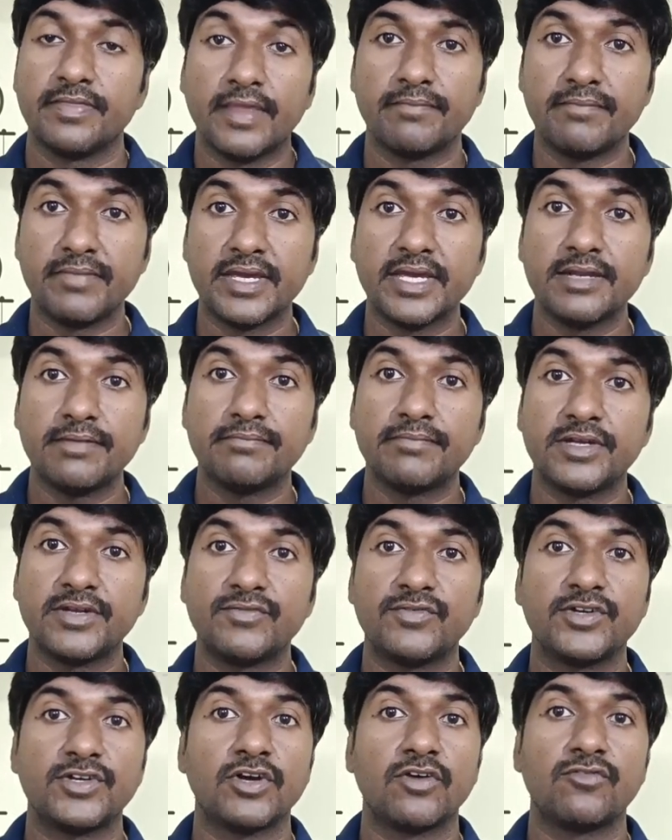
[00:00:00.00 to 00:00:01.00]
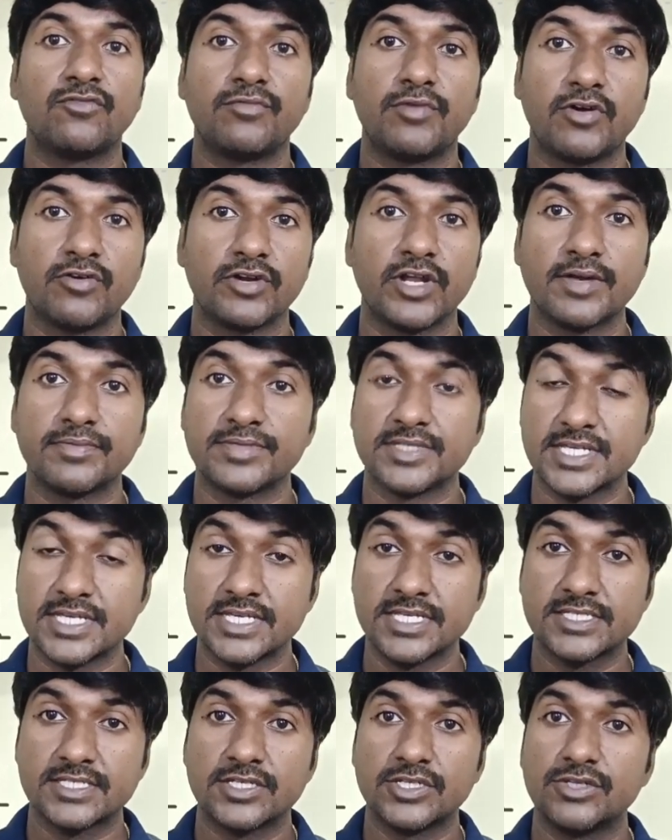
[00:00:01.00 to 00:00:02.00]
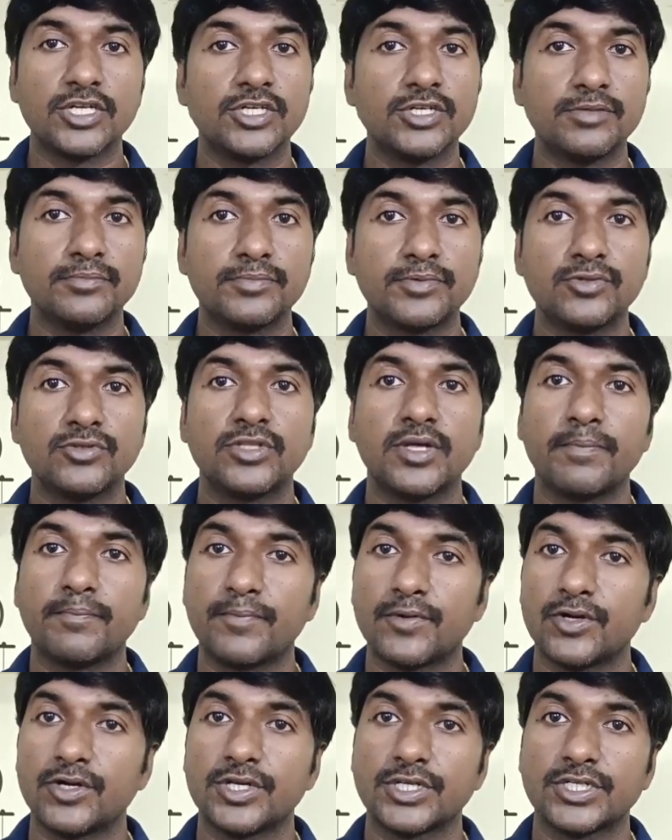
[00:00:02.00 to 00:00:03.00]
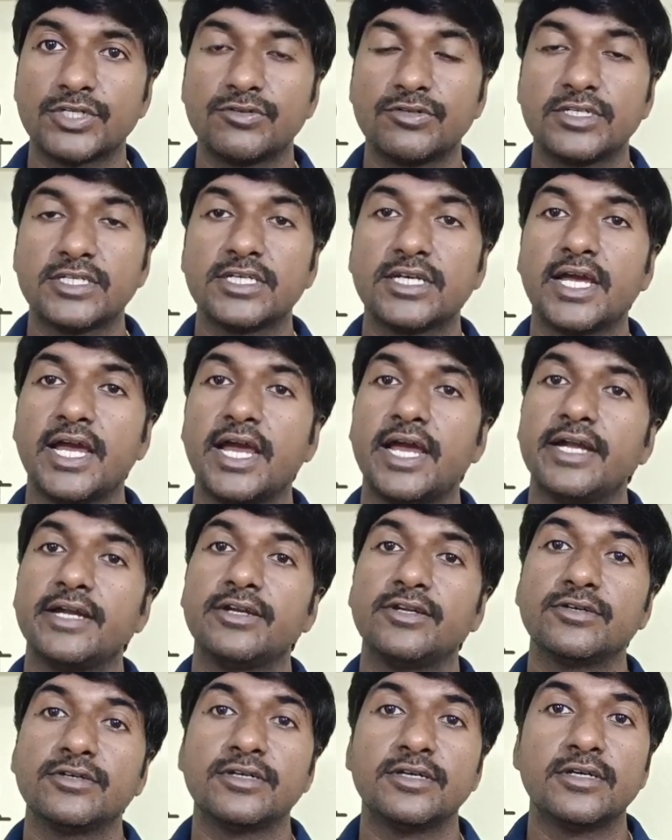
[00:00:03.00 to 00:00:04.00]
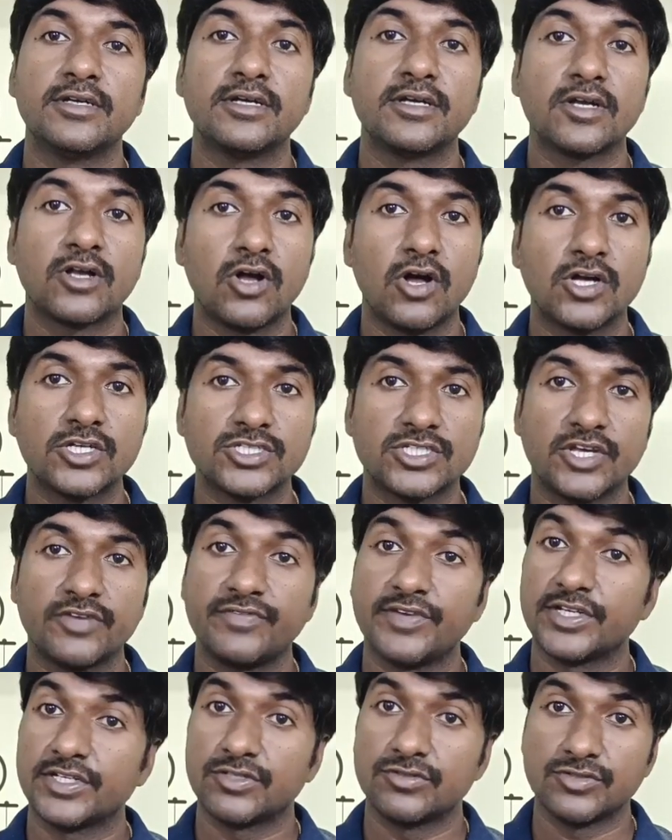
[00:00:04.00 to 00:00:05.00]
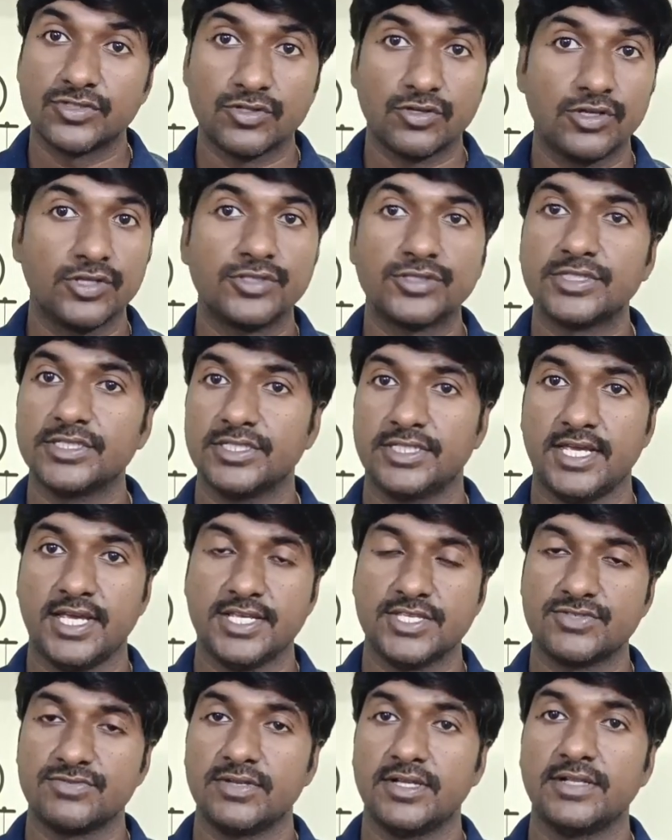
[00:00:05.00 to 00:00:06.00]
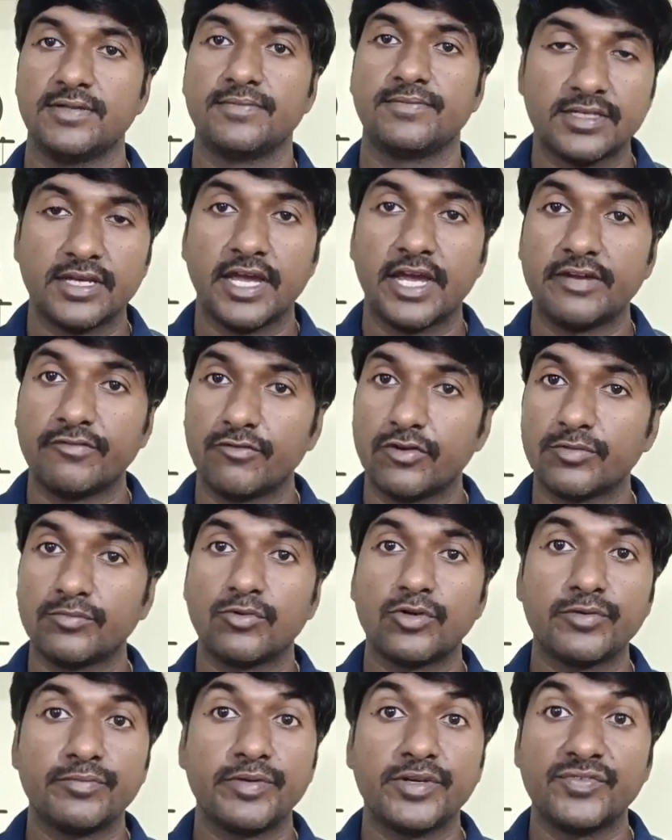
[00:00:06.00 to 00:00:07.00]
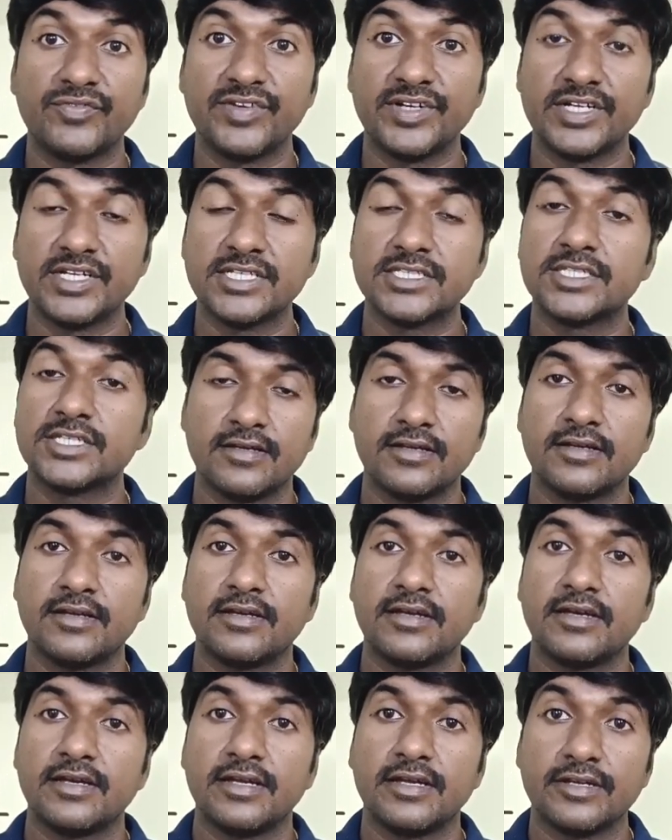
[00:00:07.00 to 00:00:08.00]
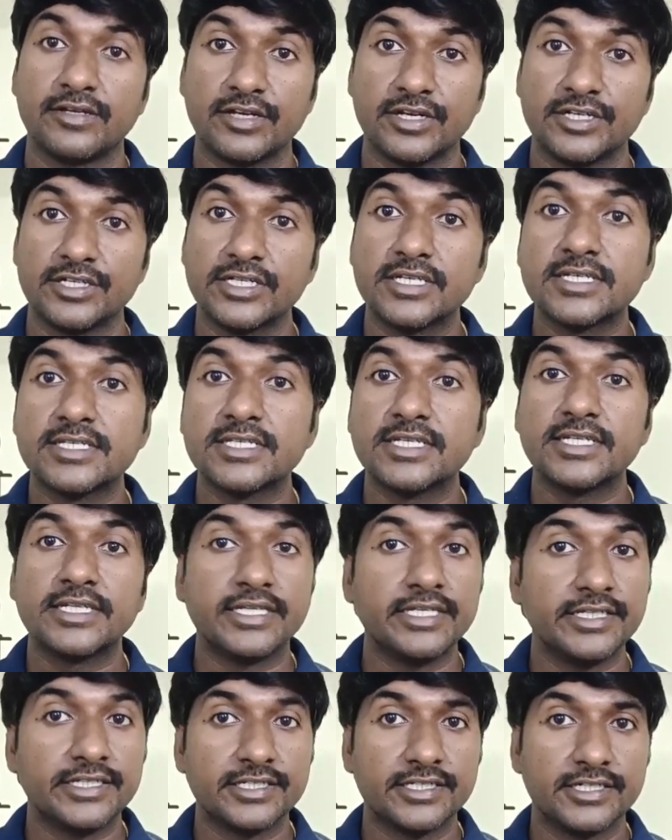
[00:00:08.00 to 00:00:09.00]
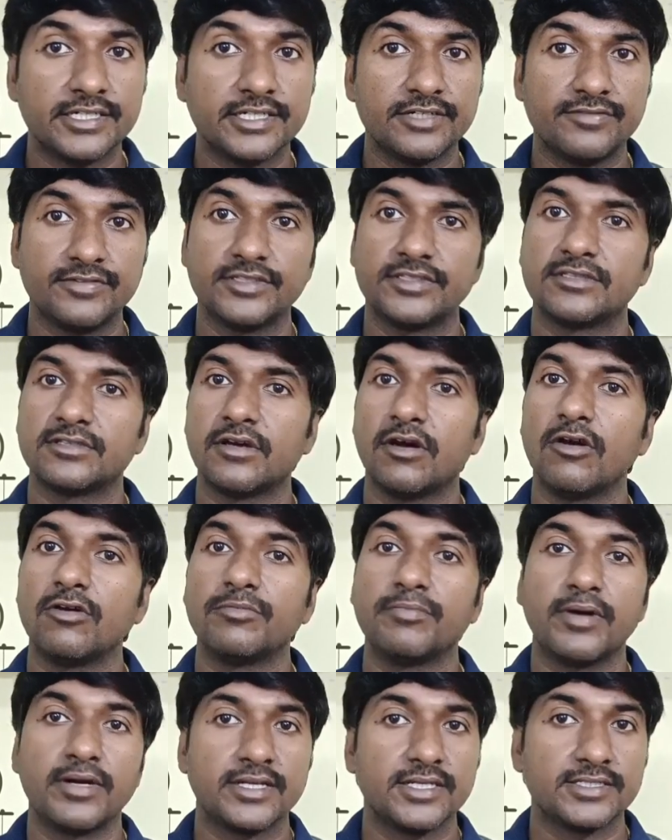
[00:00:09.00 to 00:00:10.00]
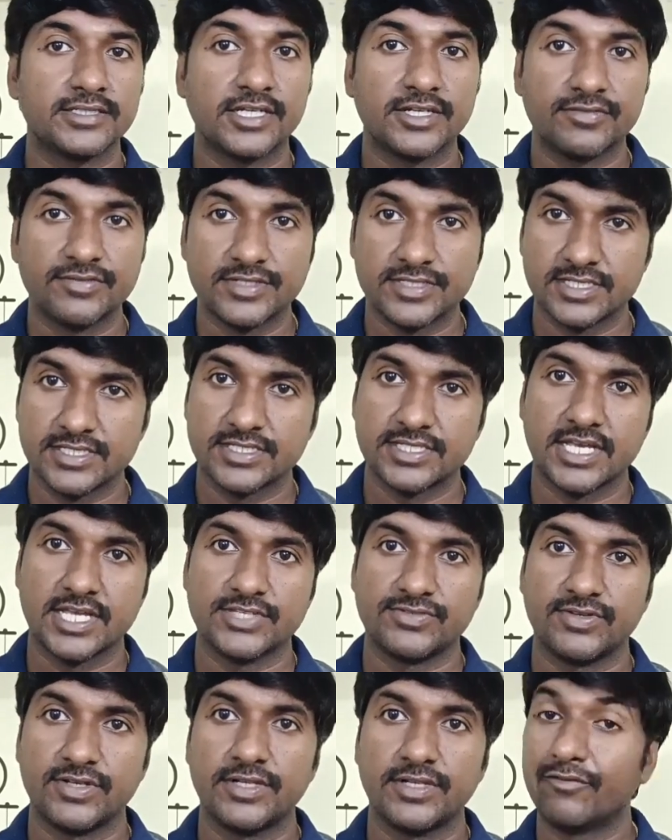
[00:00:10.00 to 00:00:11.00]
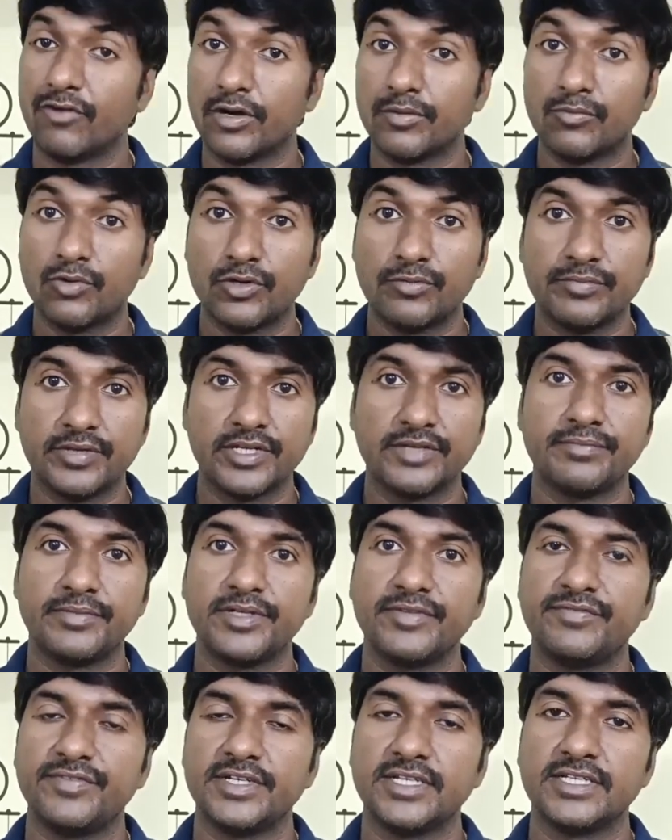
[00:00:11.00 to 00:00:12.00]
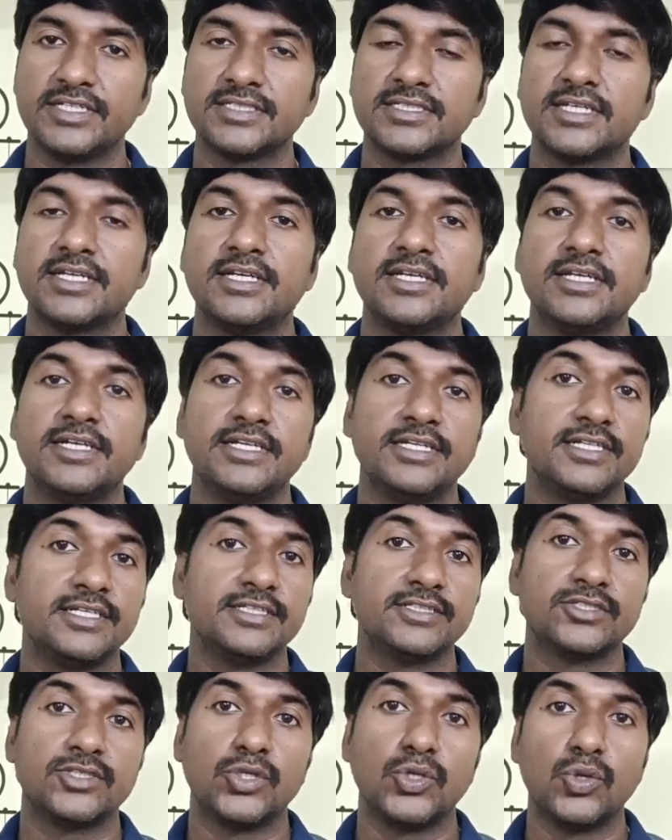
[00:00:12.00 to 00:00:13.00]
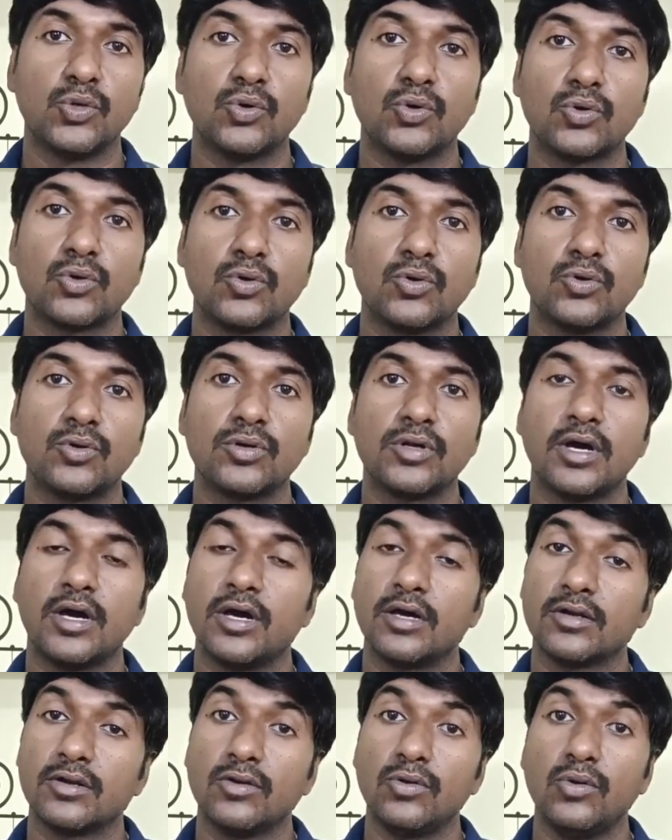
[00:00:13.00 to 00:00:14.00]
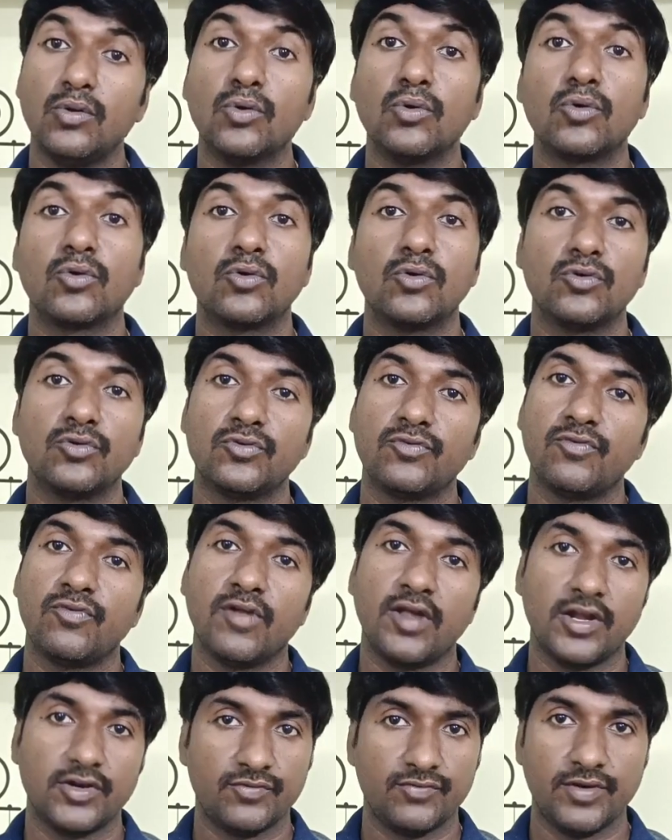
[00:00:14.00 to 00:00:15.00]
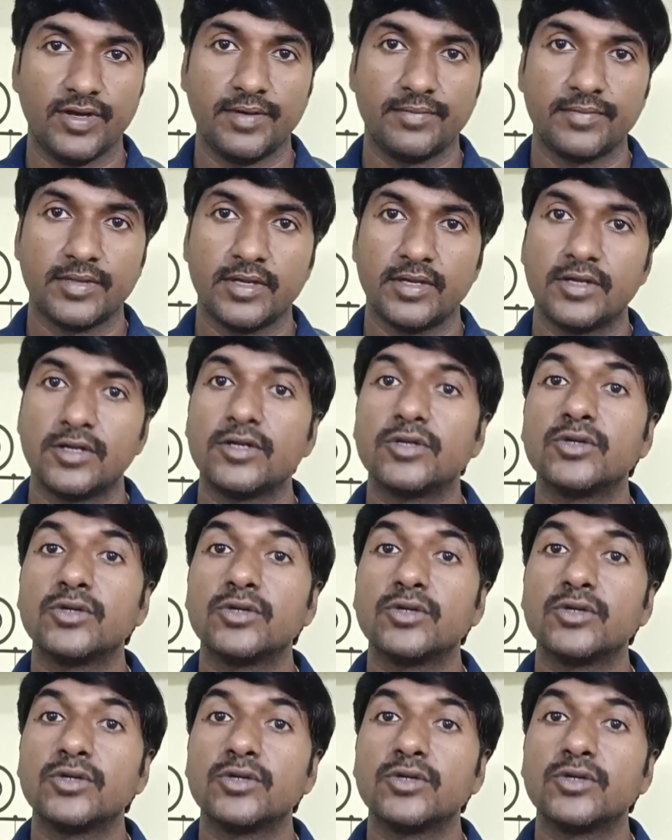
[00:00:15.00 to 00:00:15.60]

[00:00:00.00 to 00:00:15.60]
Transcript: The main benefit of Power Apps is it improves the productivity and cost-effective solutions as well. And one more benefit is it can easily integrate with third-party services as well. One more main benefit is it is a no-code or low-code platform